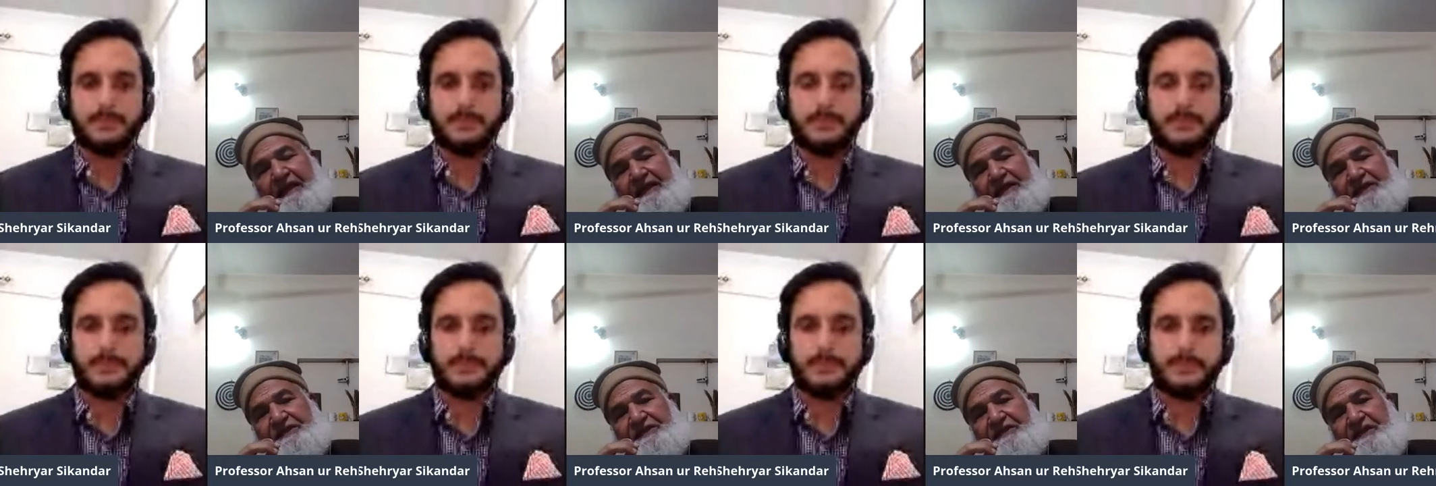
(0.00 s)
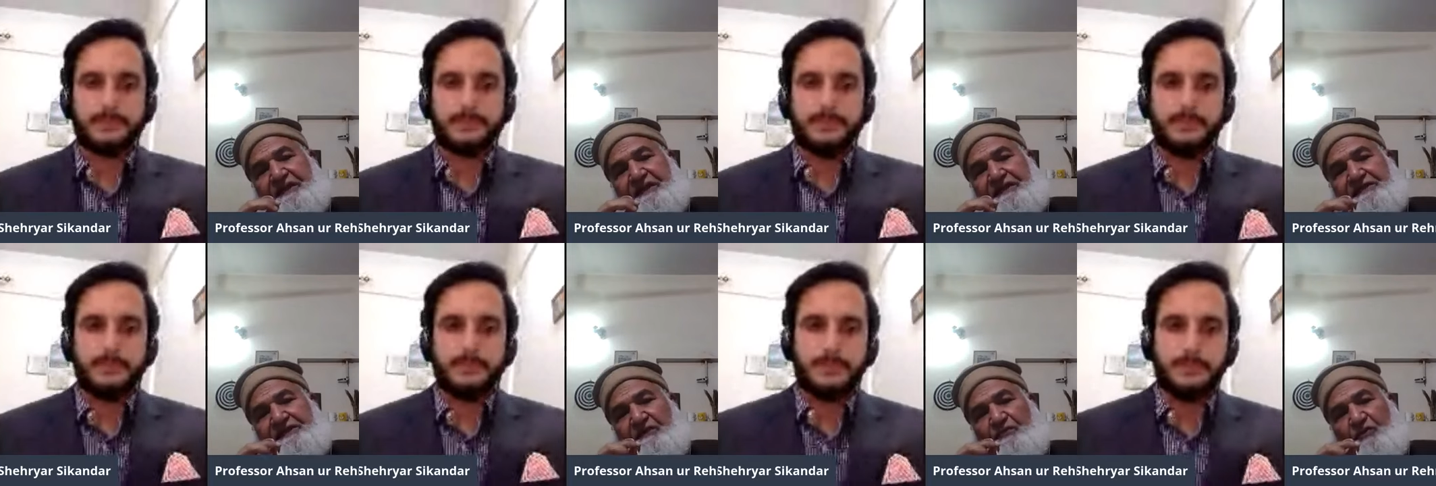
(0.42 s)
Speaker 1: reader
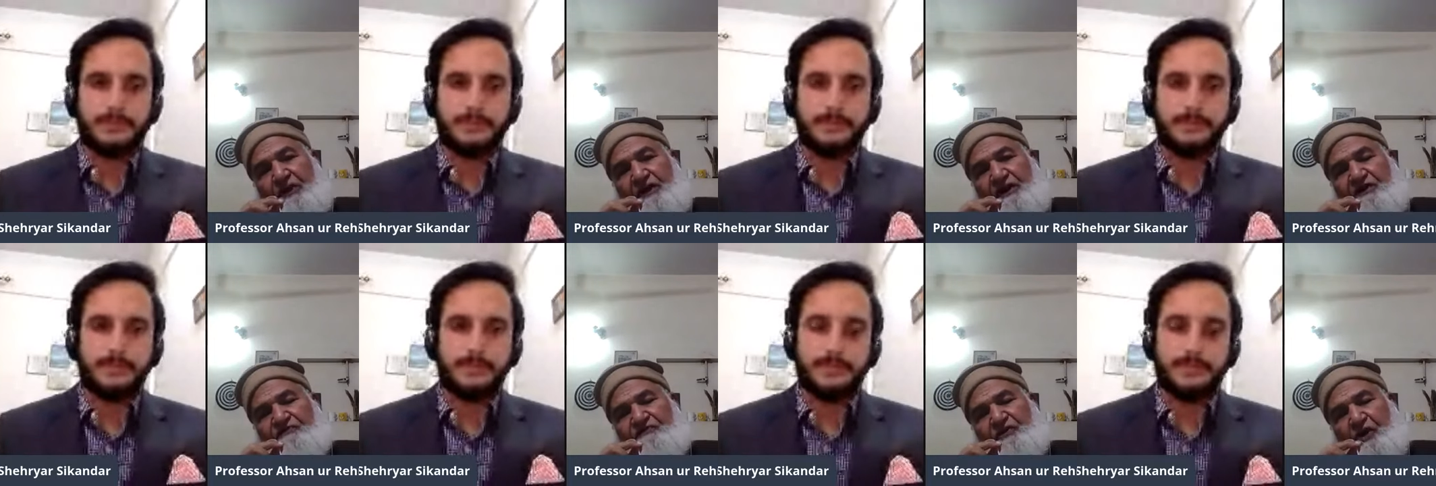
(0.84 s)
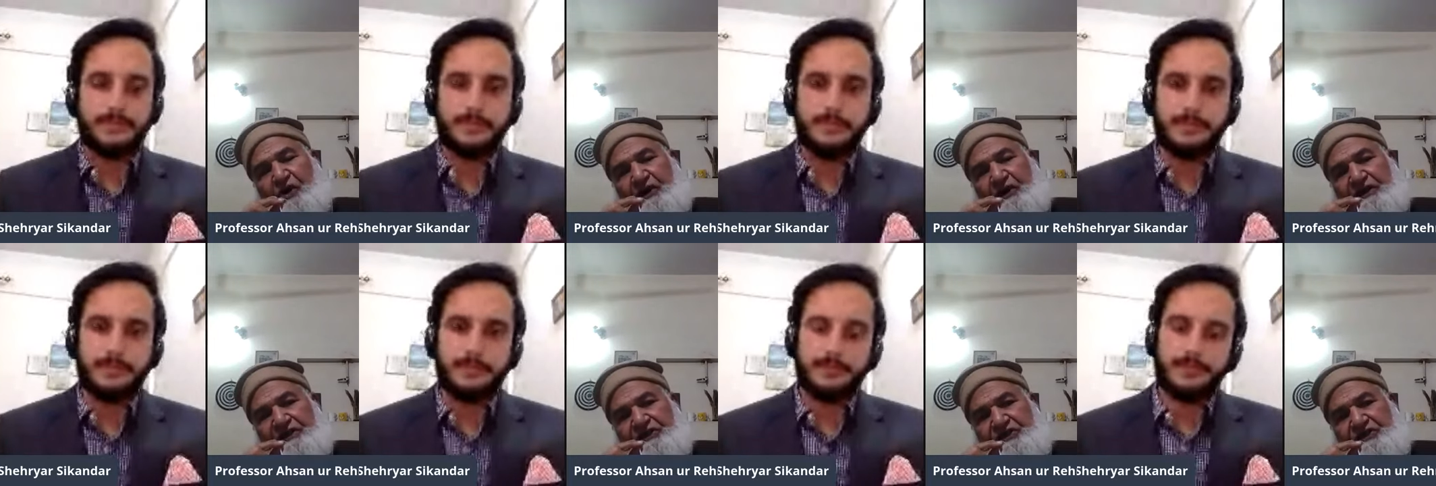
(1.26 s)
is a world of
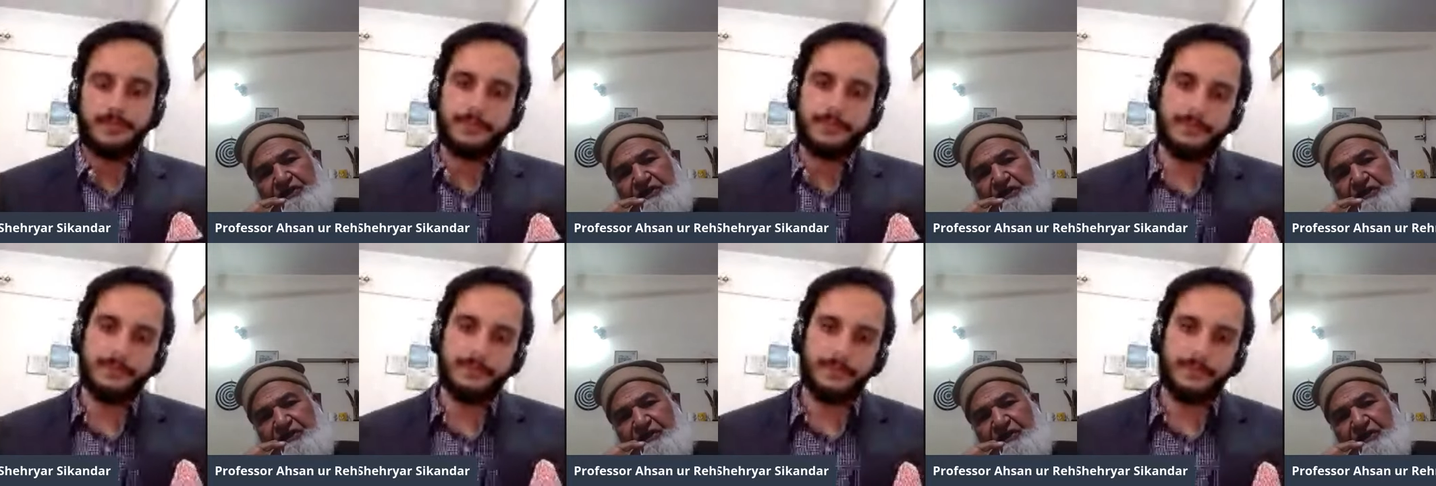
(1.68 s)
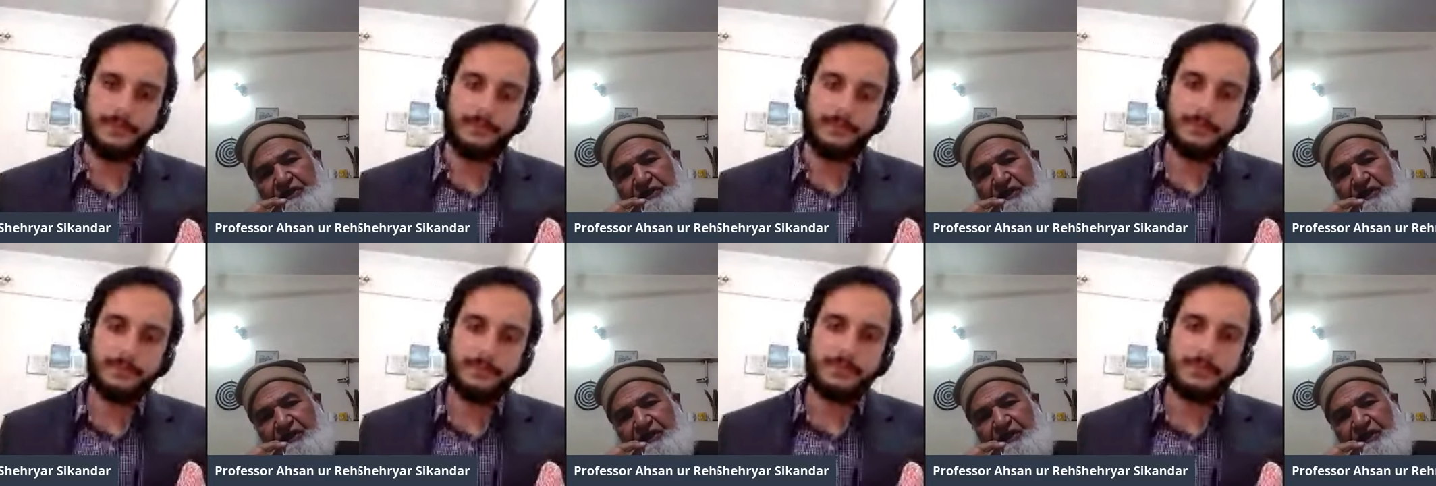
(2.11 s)
knowledge.
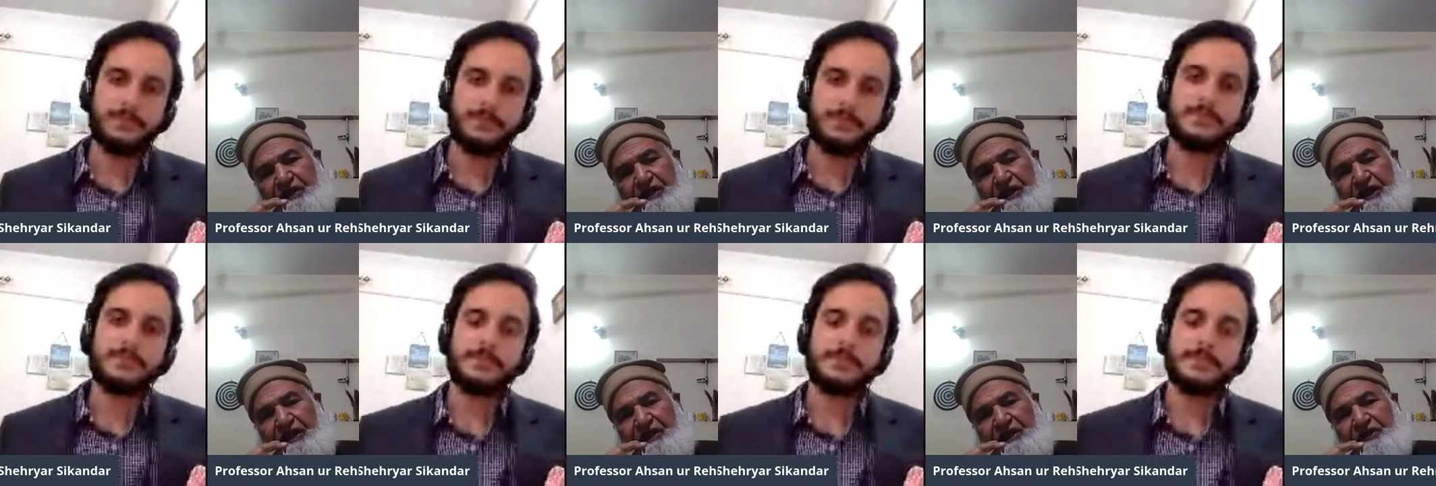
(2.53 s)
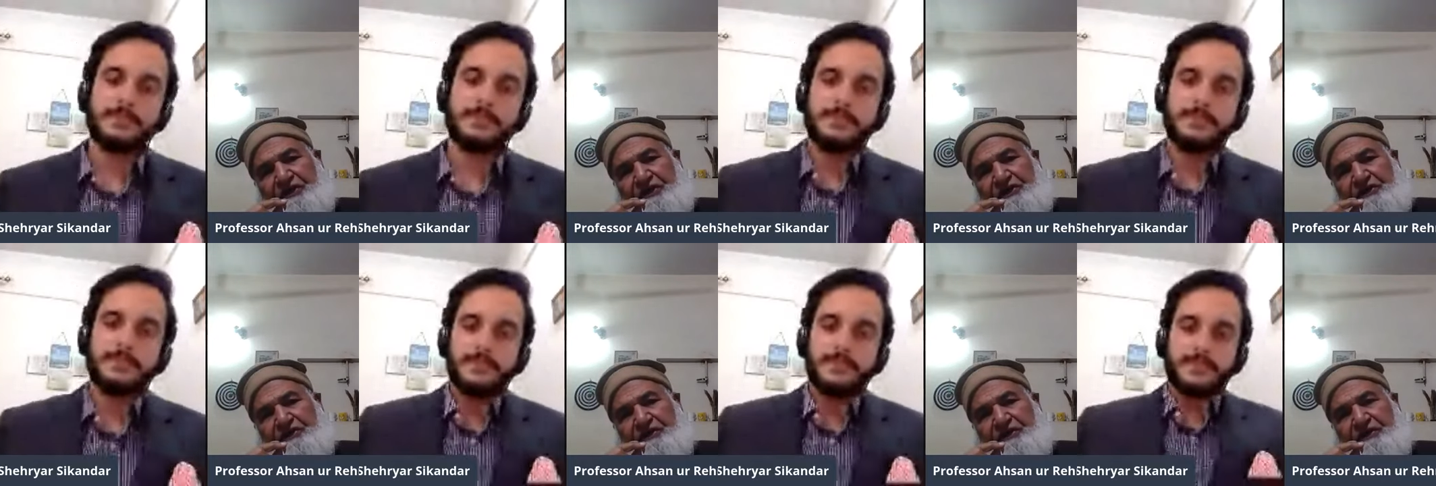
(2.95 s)
A
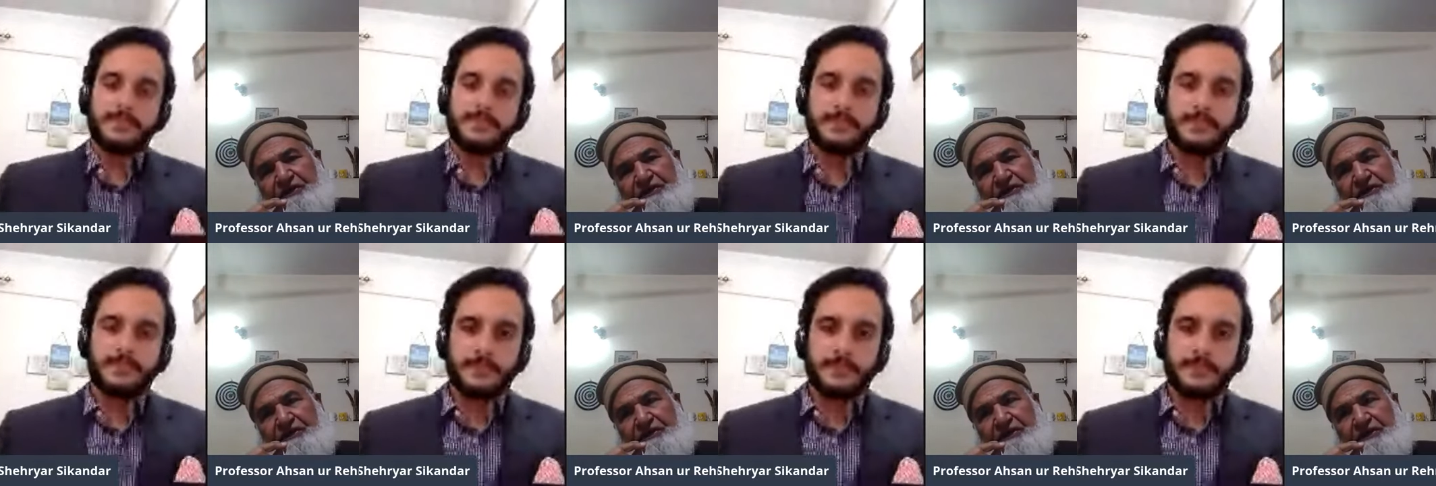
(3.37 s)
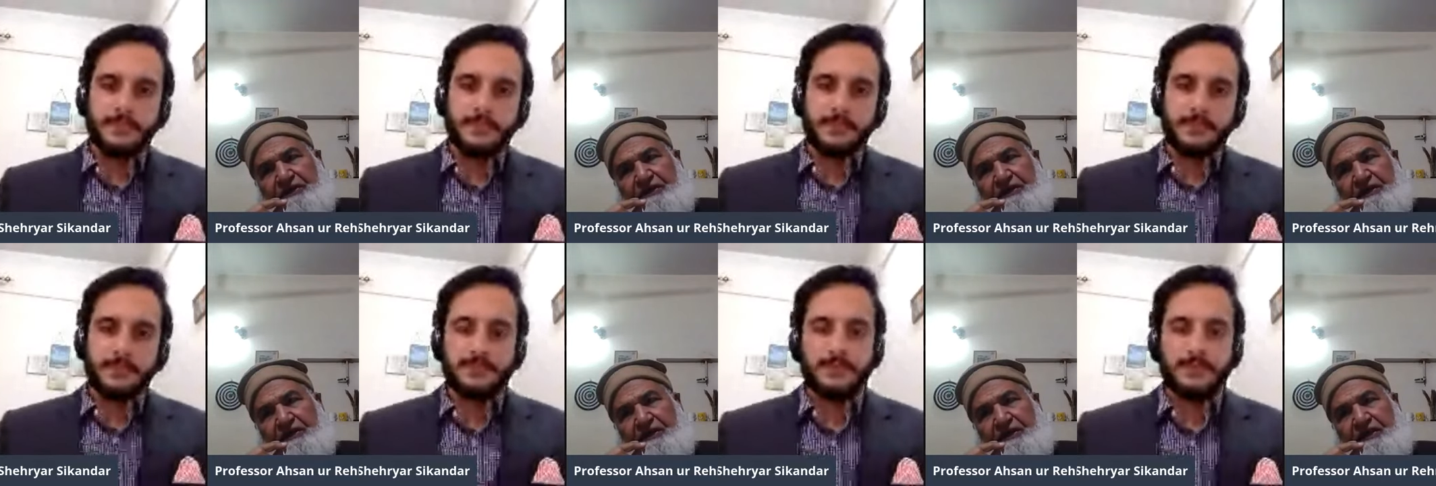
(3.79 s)
reader
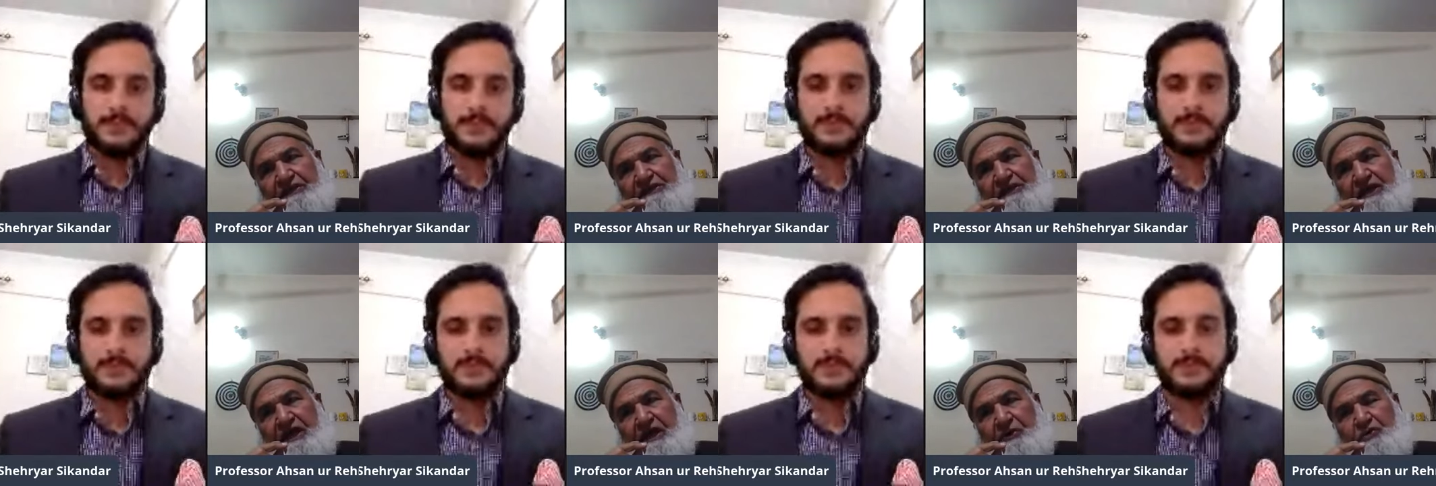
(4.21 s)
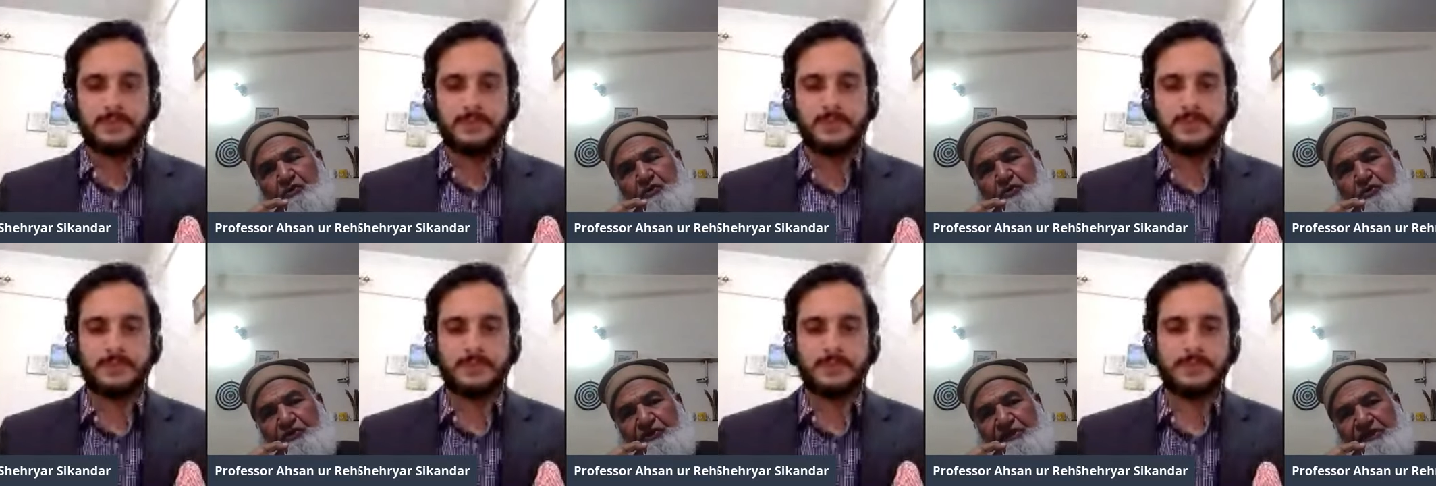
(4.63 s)
learns
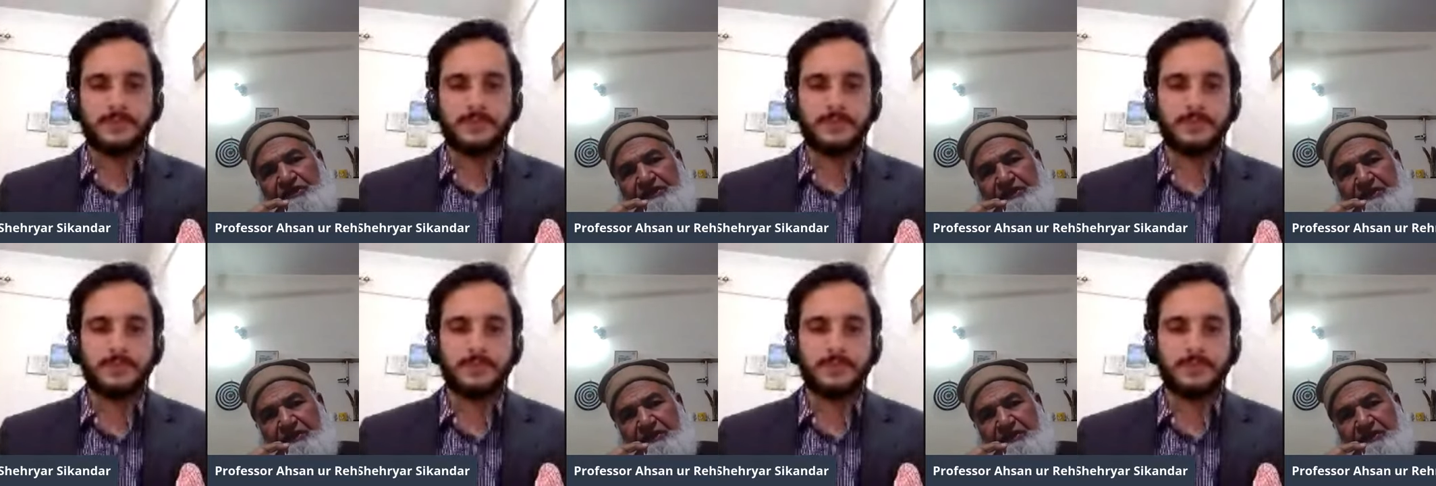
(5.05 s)
how to